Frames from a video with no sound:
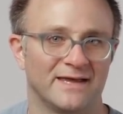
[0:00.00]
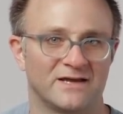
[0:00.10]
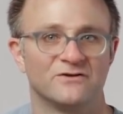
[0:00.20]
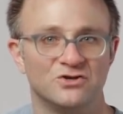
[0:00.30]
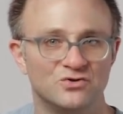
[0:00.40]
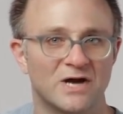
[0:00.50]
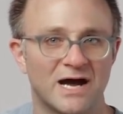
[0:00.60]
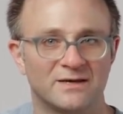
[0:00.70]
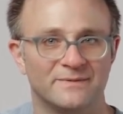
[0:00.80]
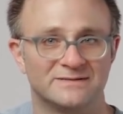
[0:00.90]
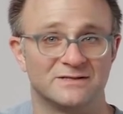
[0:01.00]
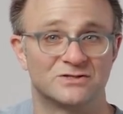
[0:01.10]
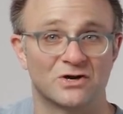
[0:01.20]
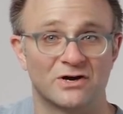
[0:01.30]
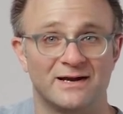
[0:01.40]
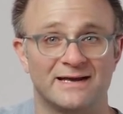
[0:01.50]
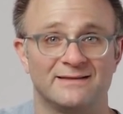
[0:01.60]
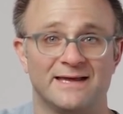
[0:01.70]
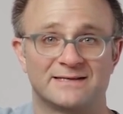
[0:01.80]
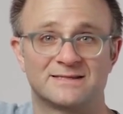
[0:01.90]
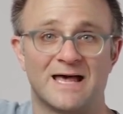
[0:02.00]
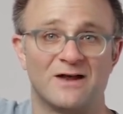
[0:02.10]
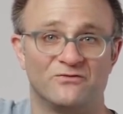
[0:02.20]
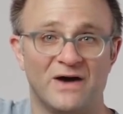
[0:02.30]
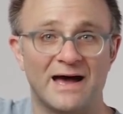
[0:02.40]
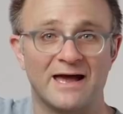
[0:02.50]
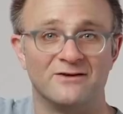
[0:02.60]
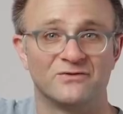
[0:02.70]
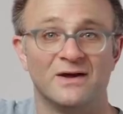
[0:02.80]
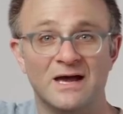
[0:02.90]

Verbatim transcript: Like if a new document is inserted at like slot five,